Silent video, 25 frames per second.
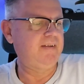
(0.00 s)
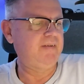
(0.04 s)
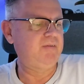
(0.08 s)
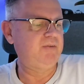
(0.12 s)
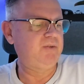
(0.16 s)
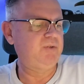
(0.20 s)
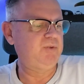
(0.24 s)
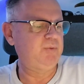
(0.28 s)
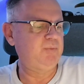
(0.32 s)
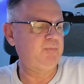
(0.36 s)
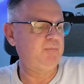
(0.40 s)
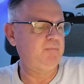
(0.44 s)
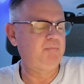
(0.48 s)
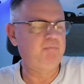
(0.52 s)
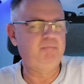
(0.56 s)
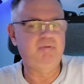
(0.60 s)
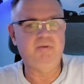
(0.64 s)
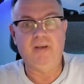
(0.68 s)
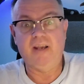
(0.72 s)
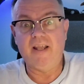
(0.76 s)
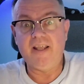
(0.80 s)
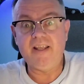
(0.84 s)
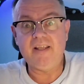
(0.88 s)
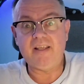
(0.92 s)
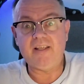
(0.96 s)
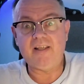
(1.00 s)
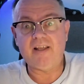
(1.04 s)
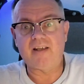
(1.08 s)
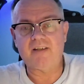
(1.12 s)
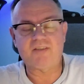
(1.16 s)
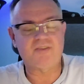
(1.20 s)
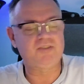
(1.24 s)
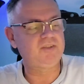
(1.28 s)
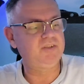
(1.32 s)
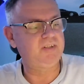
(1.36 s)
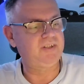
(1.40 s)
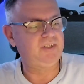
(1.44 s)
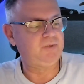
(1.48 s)
to play
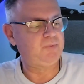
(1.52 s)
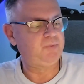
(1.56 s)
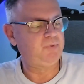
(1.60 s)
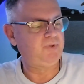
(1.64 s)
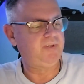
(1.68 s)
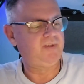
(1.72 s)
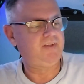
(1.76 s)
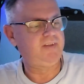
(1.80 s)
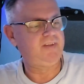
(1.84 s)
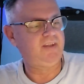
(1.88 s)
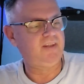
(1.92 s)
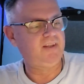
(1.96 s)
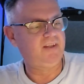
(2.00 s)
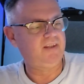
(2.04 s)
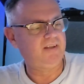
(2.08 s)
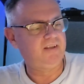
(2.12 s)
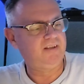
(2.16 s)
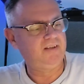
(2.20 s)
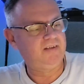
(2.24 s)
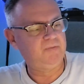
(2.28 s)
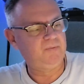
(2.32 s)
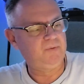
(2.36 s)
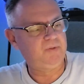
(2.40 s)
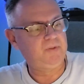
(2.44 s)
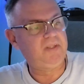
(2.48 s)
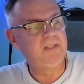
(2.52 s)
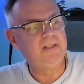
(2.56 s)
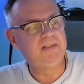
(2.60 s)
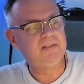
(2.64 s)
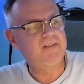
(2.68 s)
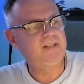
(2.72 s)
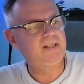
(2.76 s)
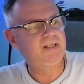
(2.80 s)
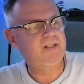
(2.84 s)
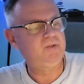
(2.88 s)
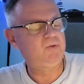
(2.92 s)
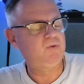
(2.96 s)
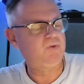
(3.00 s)
actually with this
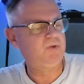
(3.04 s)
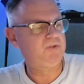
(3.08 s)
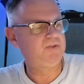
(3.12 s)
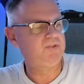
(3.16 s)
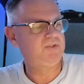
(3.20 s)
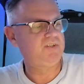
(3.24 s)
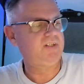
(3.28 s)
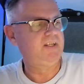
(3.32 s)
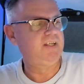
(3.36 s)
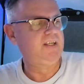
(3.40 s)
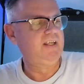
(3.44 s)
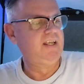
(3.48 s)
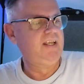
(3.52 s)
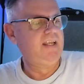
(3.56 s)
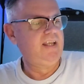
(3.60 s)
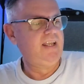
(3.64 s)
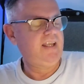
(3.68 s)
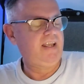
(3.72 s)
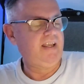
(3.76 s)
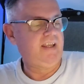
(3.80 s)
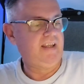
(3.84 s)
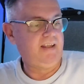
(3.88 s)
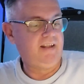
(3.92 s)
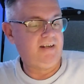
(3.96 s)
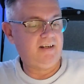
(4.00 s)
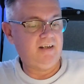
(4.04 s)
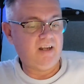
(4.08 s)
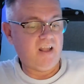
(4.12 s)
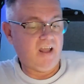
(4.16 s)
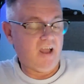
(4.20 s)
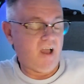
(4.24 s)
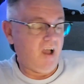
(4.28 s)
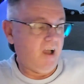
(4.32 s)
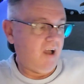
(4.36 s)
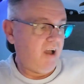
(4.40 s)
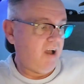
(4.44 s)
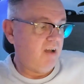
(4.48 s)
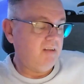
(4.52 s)
technology. And
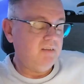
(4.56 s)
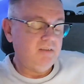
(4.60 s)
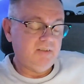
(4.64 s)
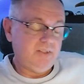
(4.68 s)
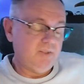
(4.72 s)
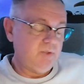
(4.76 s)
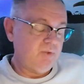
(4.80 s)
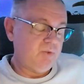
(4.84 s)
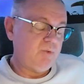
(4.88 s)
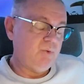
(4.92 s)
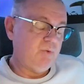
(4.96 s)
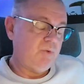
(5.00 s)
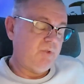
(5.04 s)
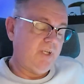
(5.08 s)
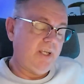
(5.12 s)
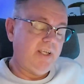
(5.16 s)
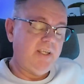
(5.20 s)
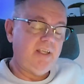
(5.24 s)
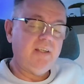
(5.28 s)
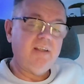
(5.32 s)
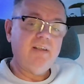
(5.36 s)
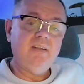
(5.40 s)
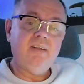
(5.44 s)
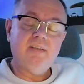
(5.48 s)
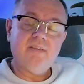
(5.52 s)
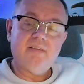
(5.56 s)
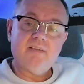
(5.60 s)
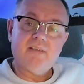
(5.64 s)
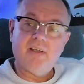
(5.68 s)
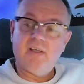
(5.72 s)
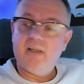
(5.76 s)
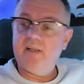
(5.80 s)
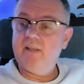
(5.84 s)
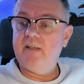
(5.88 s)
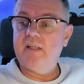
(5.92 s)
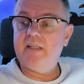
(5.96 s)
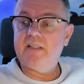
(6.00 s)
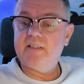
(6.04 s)
until today, this
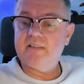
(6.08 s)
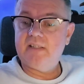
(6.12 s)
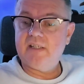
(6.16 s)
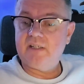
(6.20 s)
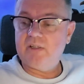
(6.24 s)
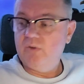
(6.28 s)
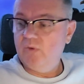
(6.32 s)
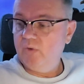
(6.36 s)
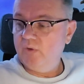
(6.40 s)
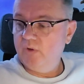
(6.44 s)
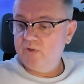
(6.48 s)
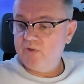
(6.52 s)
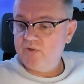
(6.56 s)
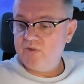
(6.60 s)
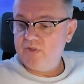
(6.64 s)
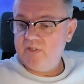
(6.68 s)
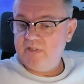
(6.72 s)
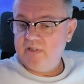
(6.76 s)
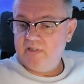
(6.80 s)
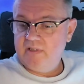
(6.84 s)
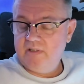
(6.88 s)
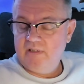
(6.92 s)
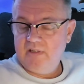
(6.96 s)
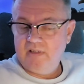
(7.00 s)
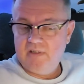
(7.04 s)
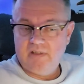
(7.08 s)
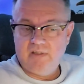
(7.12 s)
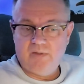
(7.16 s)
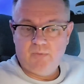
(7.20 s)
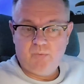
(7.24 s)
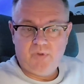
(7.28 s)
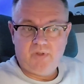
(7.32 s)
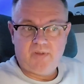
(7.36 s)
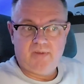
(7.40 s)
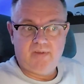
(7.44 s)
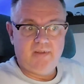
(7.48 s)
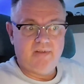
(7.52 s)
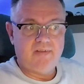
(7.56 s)
KNX technology
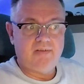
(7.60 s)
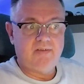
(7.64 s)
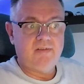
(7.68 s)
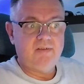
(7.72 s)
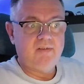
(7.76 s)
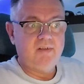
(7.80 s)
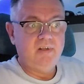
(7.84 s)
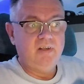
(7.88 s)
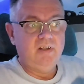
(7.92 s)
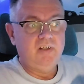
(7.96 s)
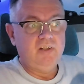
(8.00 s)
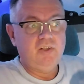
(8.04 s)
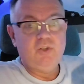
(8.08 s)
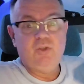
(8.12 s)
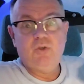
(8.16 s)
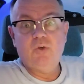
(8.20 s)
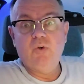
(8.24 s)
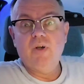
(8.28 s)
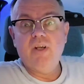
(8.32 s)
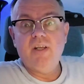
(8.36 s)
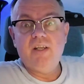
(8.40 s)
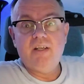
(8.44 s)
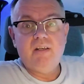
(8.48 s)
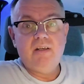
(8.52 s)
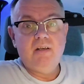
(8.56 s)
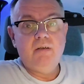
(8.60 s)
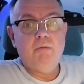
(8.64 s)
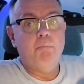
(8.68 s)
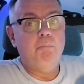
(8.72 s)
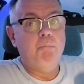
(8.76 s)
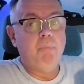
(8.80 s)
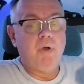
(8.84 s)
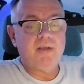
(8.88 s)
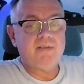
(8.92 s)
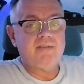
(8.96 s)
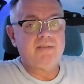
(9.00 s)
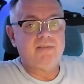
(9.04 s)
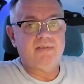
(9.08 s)
with this green
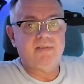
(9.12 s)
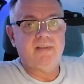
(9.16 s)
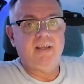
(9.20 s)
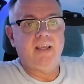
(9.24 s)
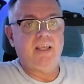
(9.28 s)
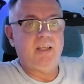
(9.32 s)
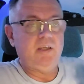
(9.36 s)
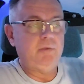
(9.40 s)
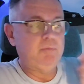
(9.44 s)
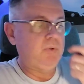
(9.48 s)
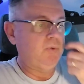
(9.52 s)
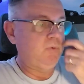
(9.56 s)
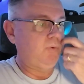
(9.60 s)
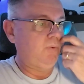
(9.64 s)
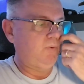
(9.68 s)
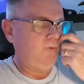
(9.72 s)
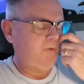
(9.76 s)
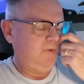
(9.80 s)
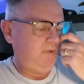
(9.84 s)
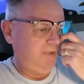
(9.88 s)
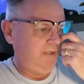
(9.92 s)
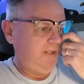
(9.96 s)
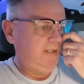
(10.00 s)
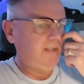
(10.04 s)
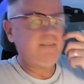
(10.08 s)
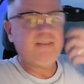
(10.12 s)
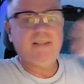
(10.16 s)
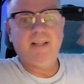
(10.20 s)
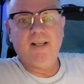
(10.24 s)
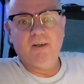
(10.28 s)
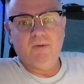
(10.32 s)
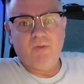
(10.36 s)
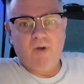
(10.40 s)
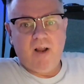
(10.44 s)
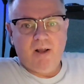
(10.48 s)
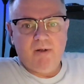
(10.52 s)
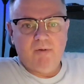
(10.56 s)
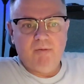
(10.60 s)
bus cable is still
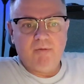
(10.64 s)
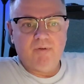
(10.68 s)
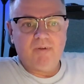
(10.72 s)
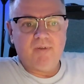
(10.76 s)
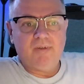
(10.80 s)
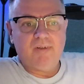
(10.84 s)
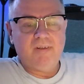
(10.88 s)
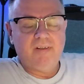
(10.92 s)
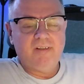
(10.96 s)
around.